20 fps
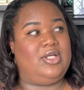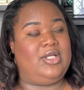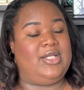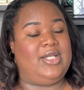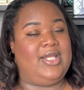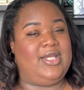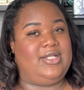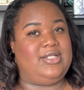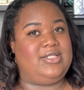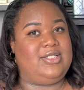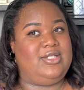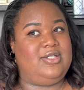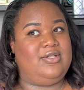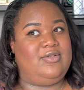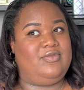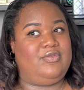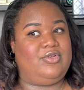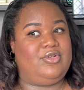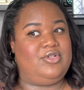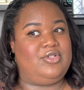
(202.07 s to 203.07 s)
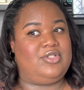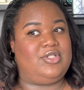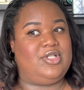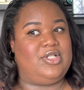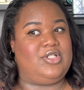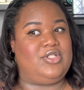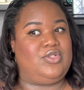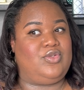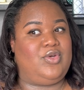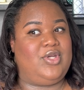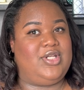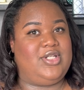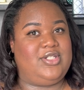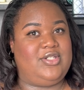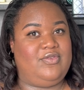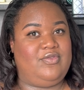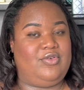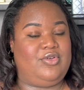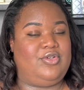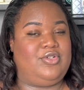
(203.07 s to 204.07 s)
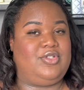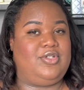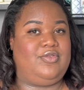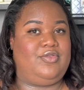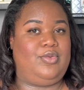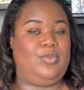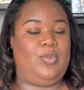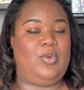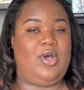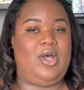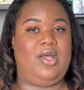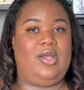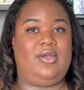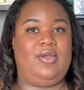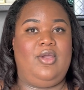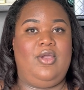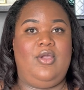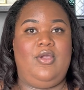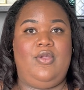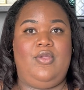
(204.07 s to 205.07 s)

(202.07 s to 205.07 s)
a 19 version, a trendy version of the walk.